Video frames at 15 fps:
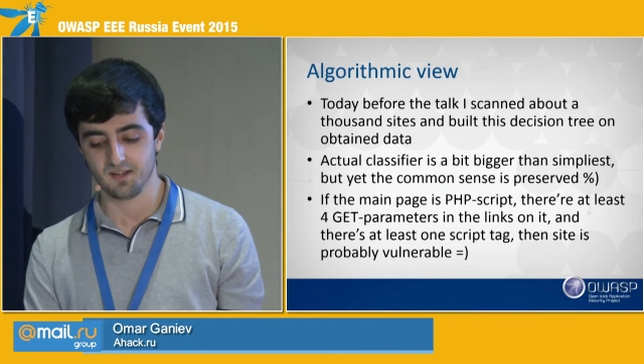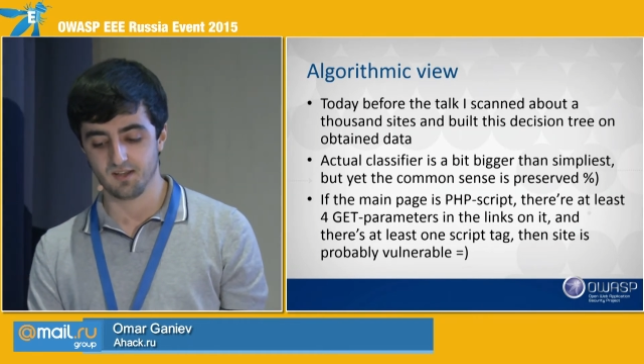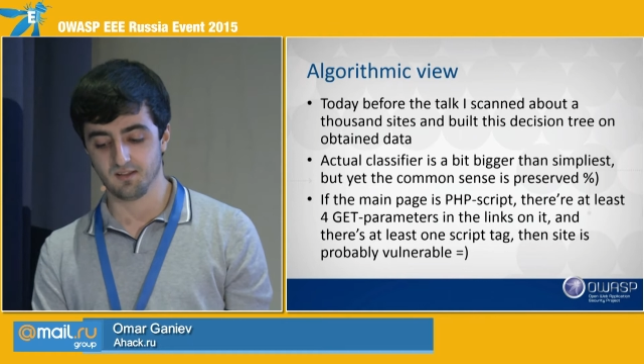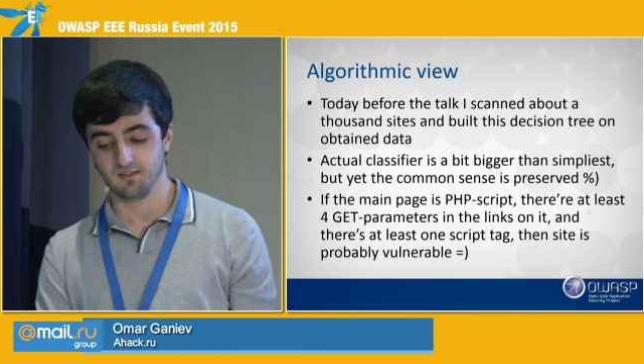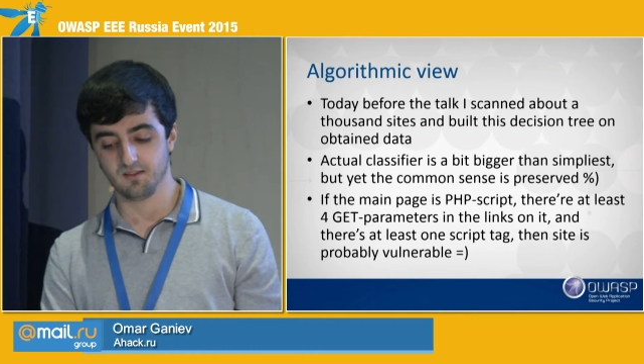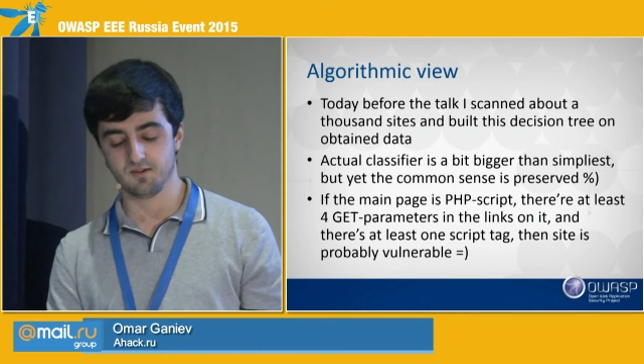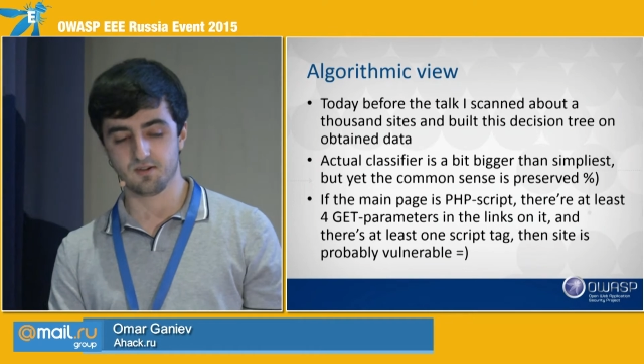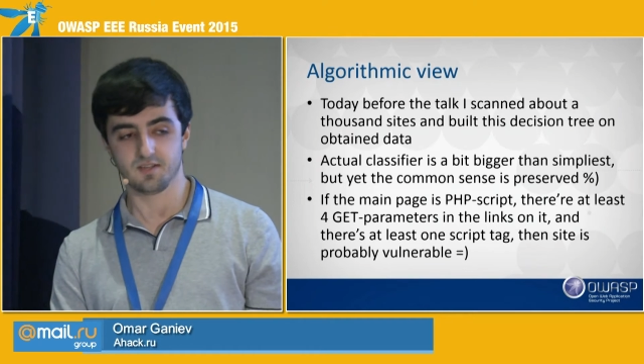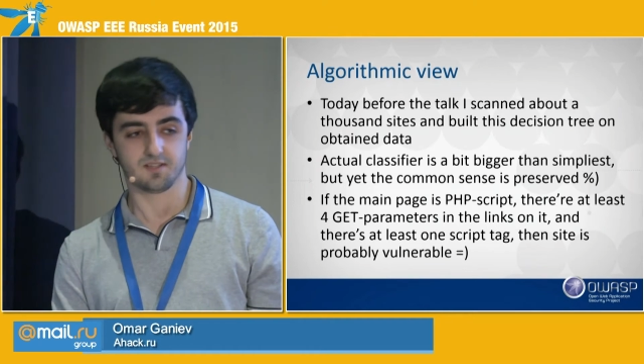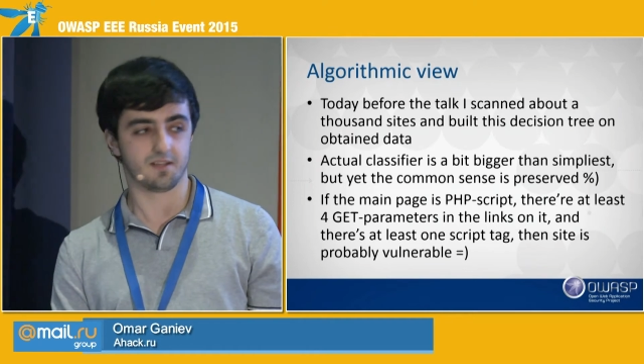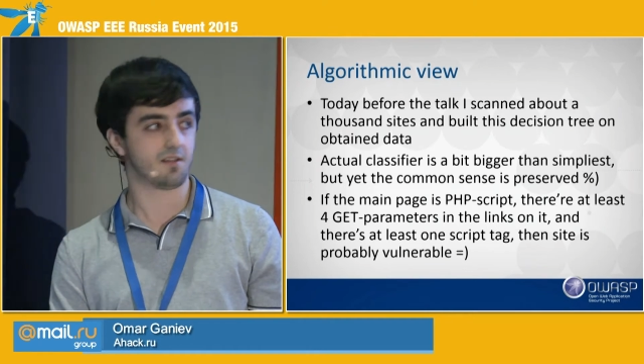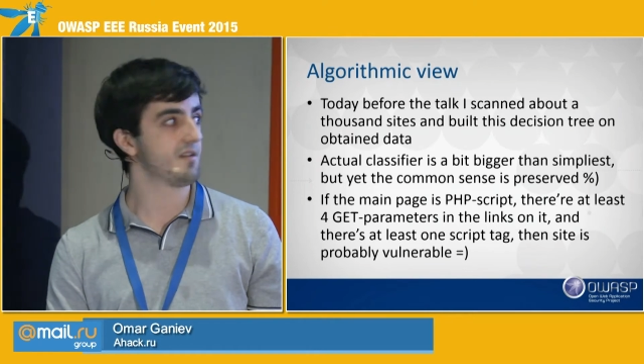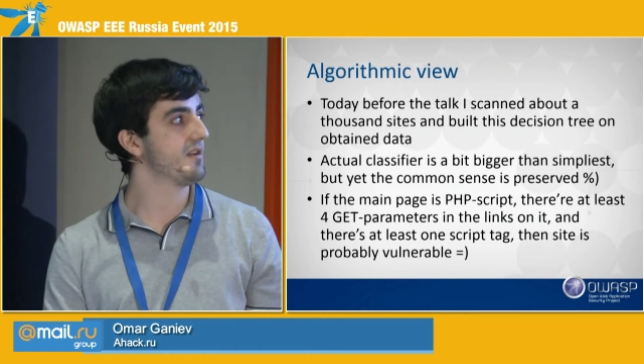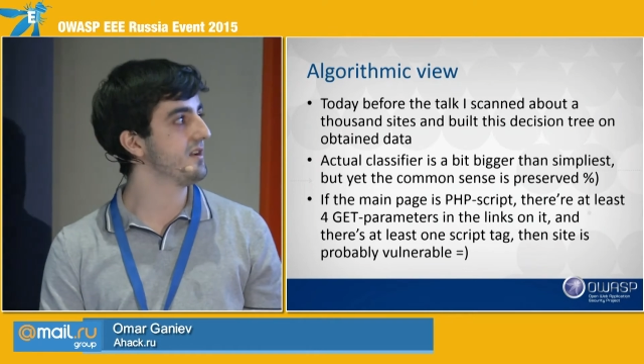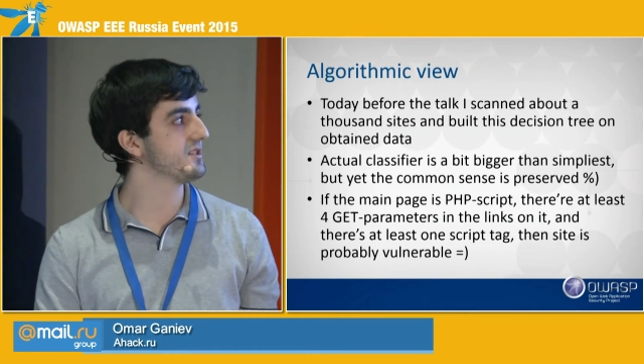and there is
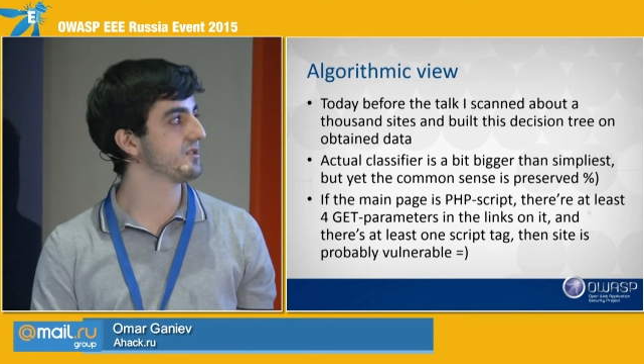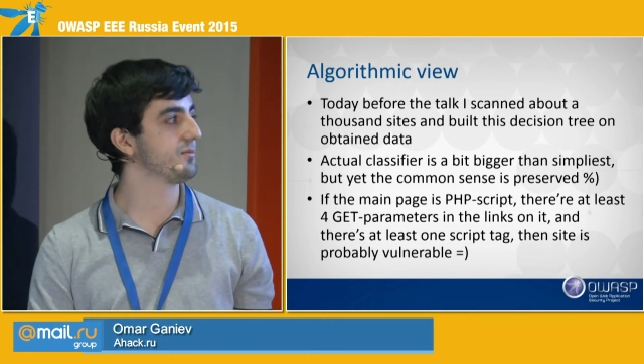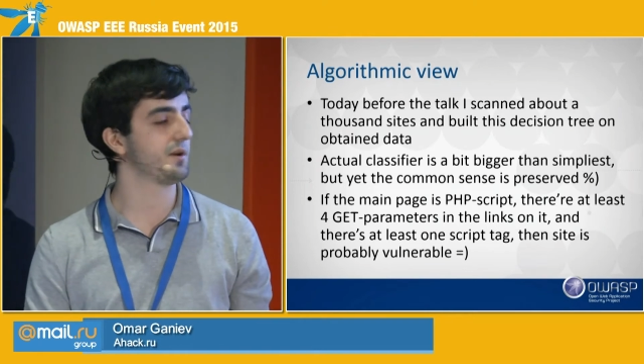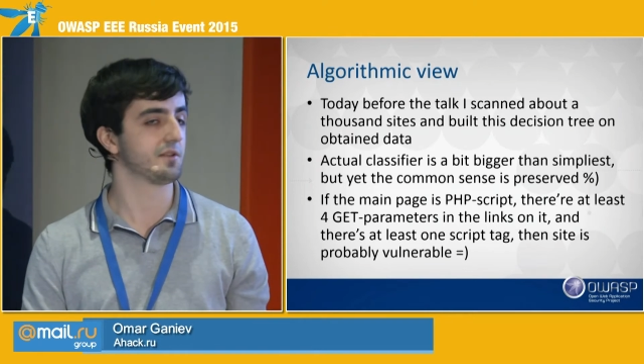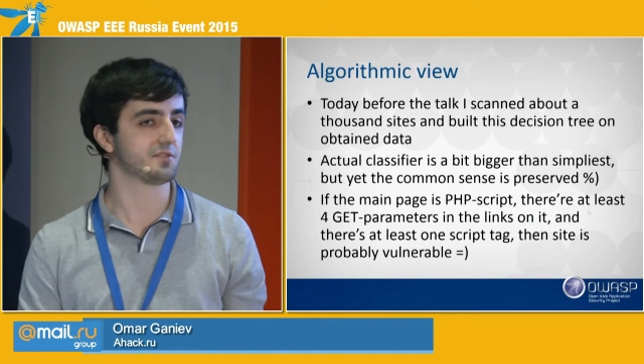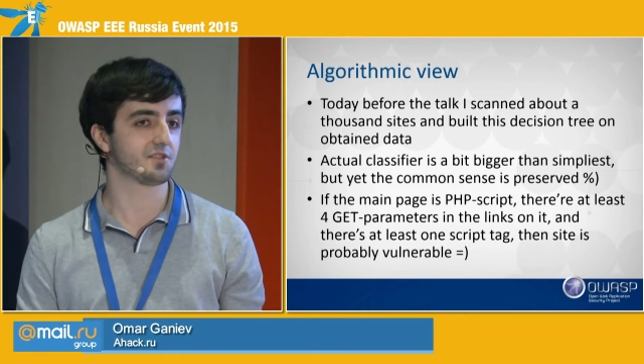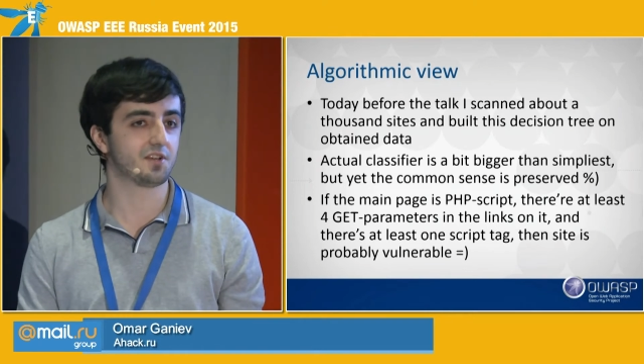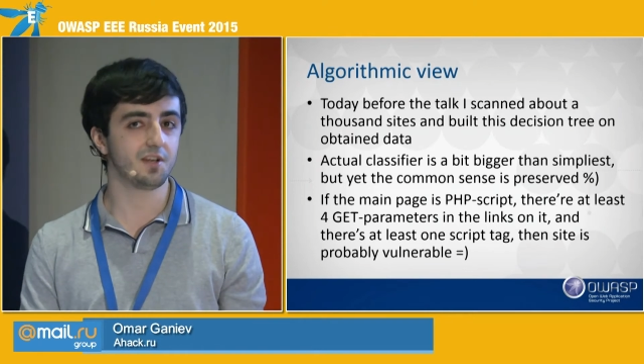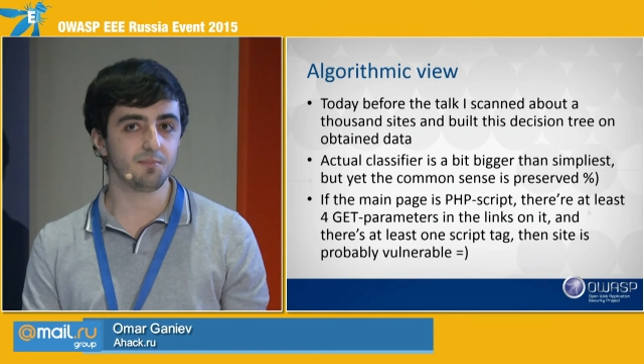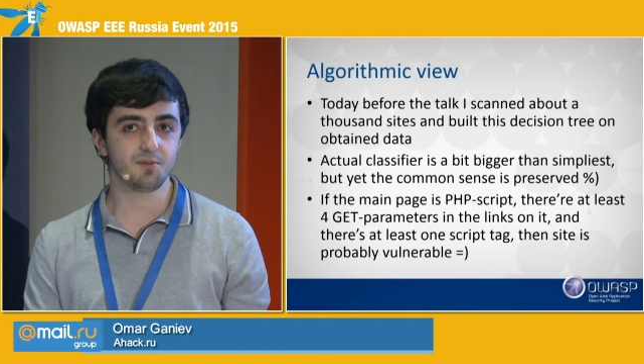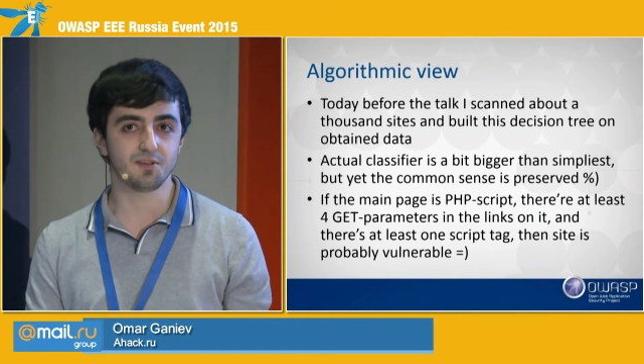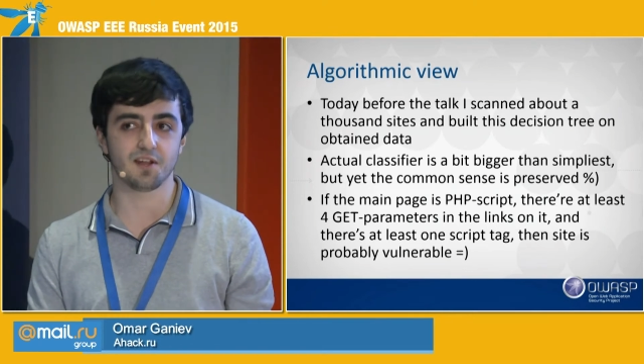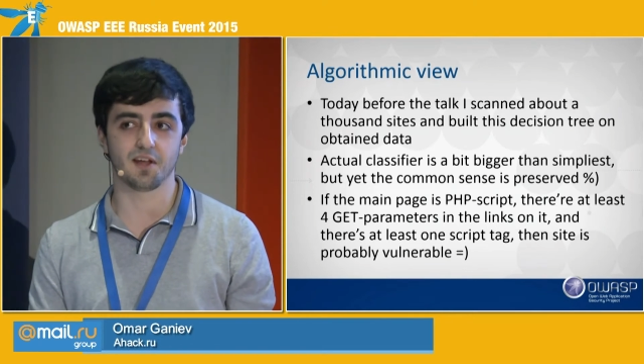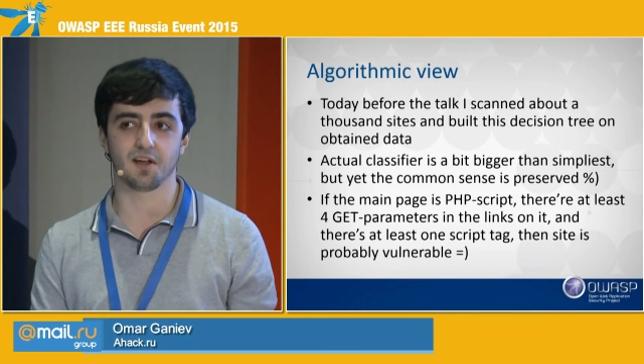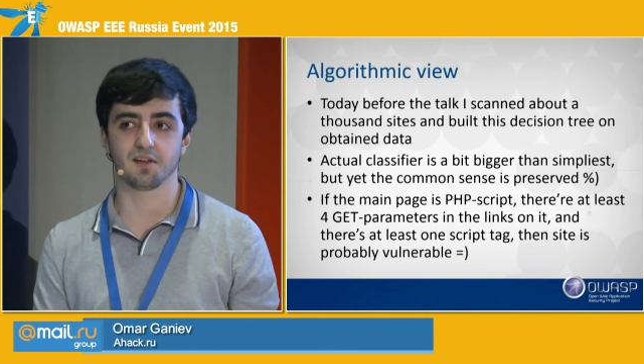at least one
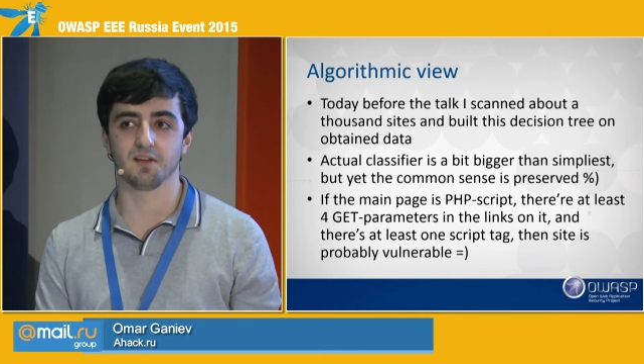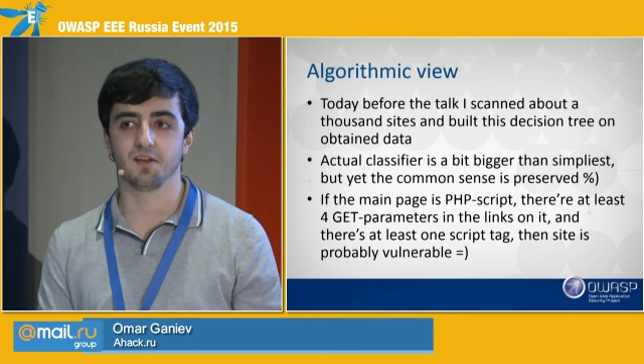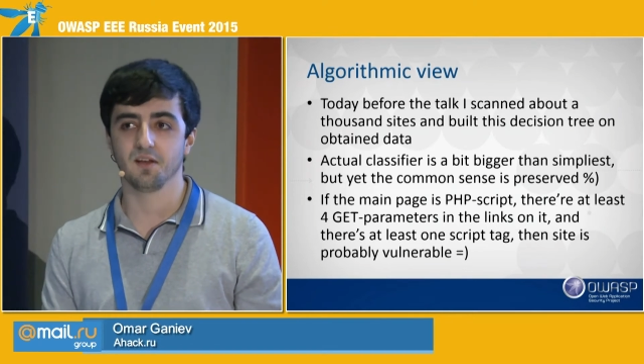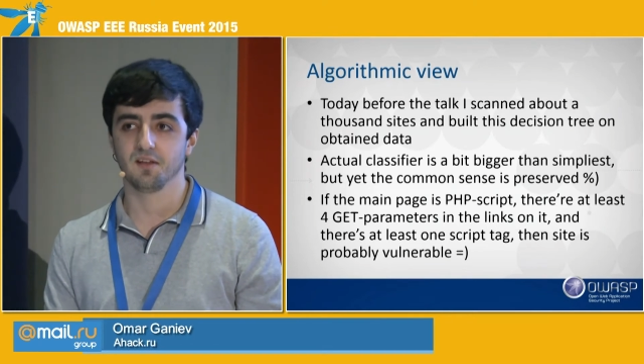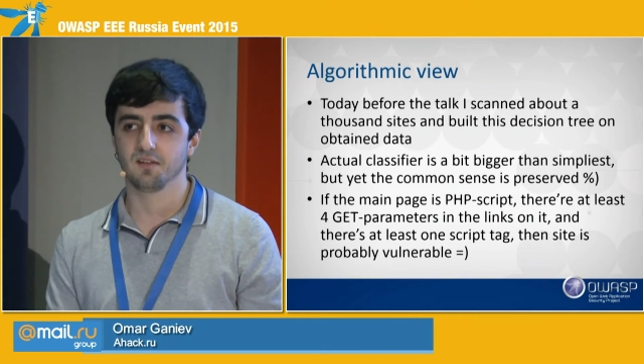script tag,